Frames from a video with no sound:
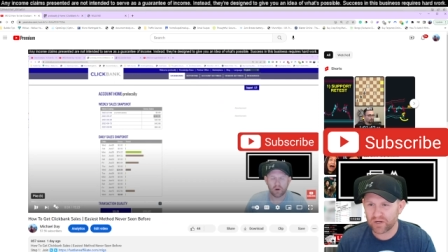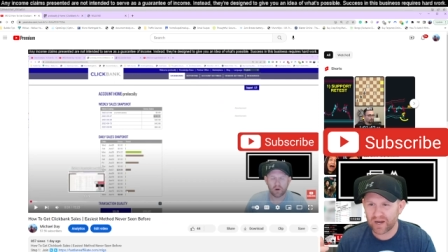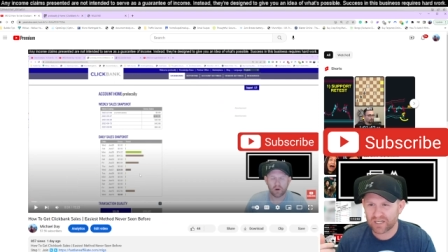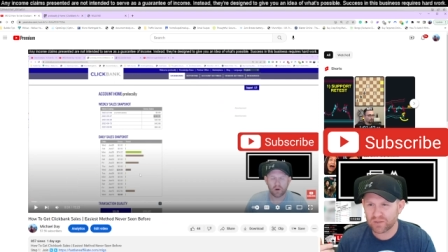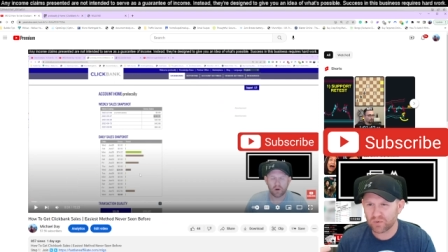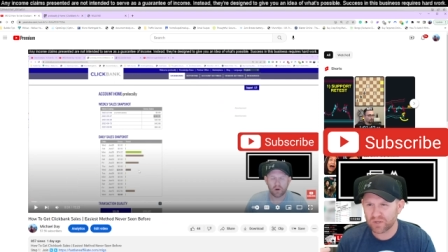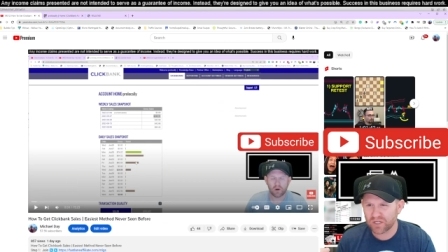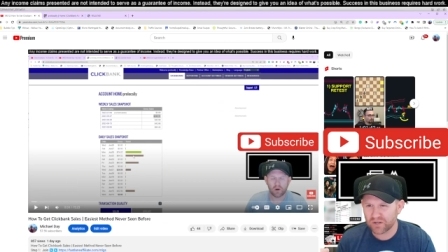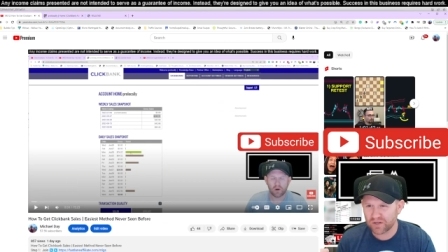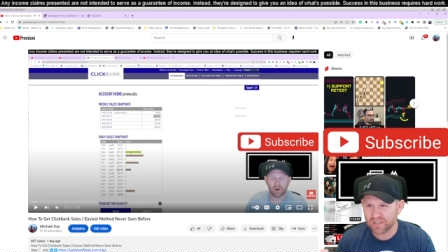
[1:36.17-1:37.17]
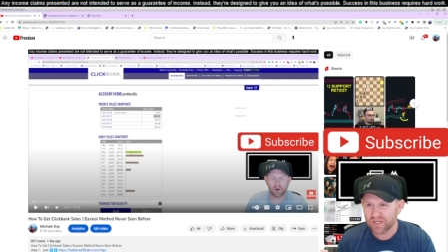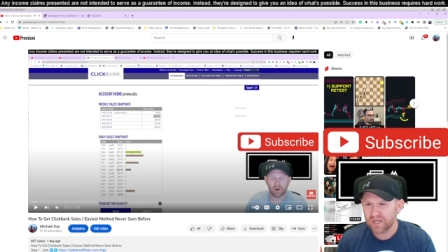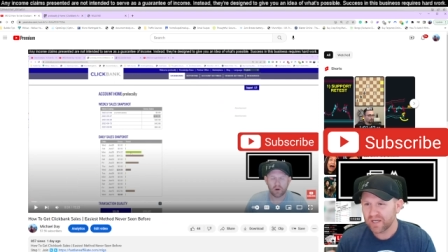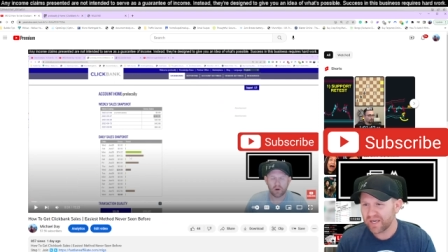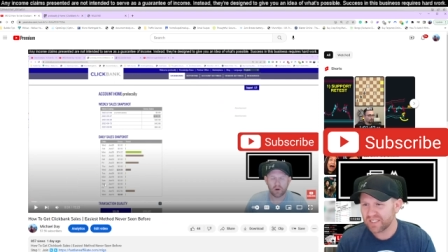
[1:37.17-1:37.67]
here. Actually, I'm more curious.
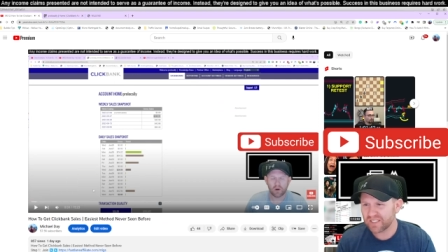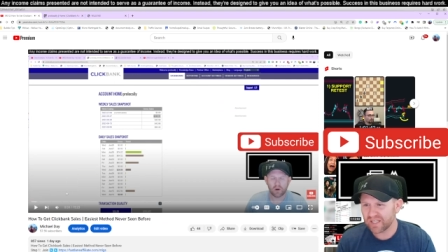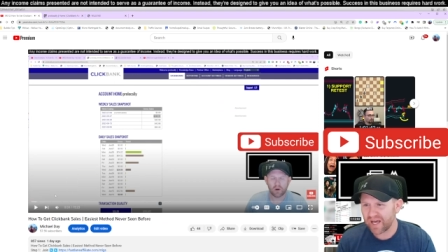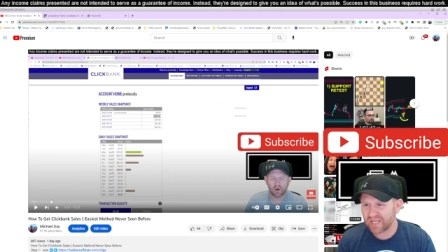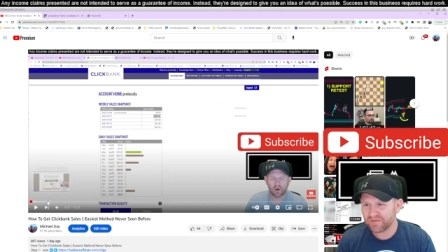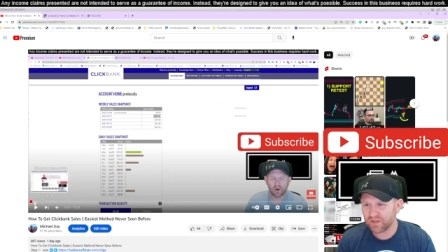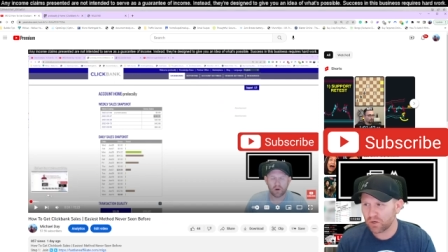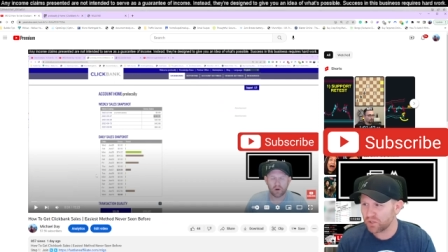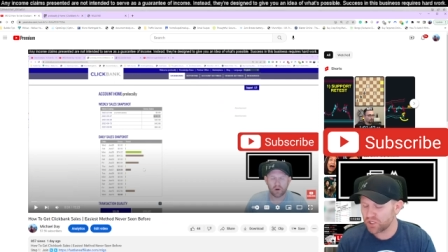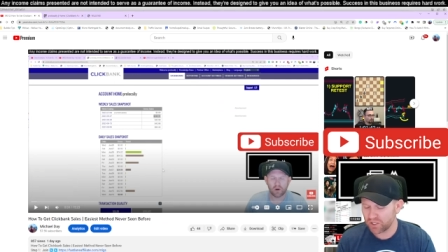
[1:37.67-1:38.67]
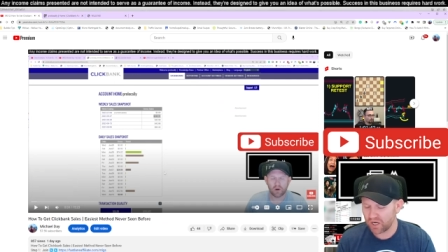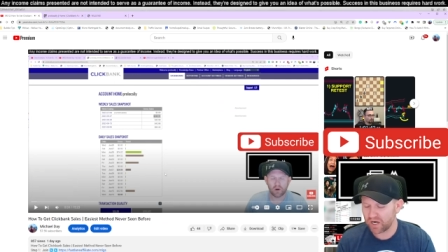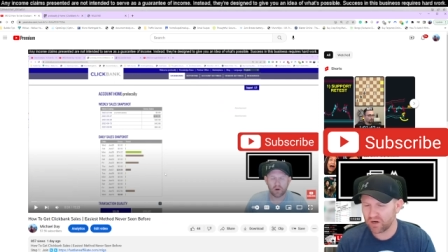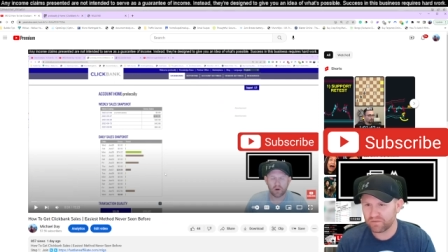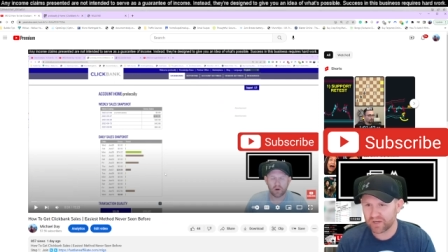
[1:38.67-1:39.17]
Yeah, see the last video we shot,
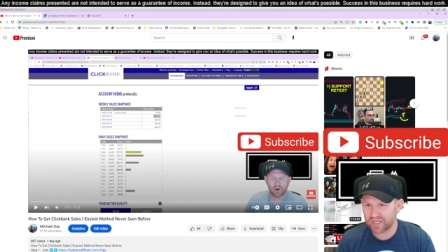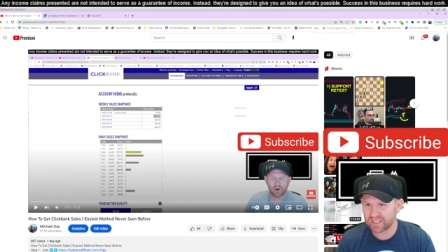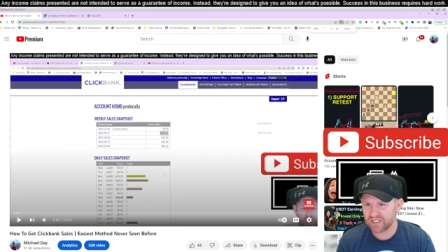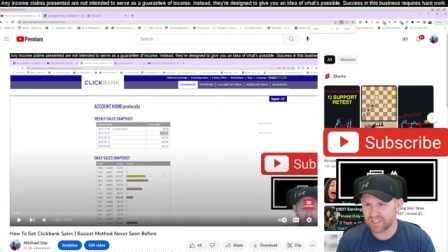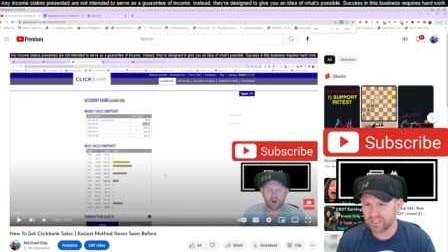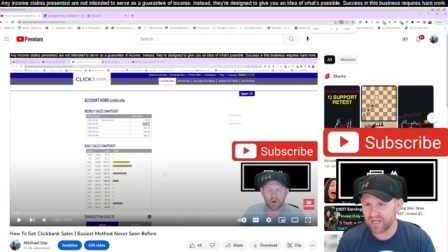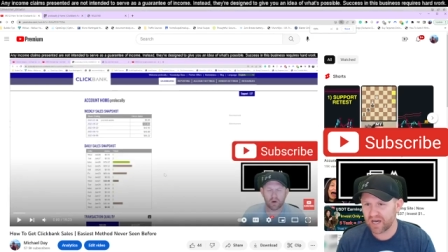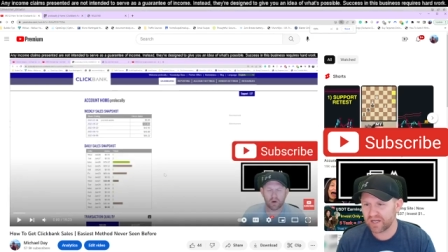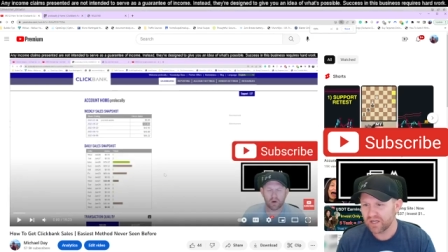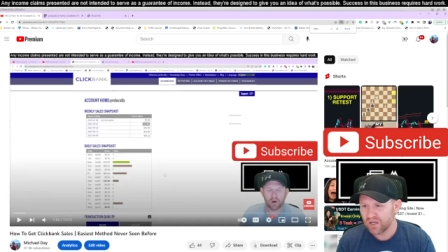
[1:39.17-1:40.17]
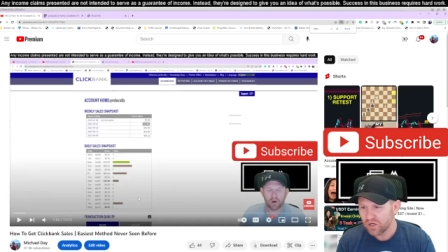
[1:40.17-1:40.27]
I don't know if you guys can see that,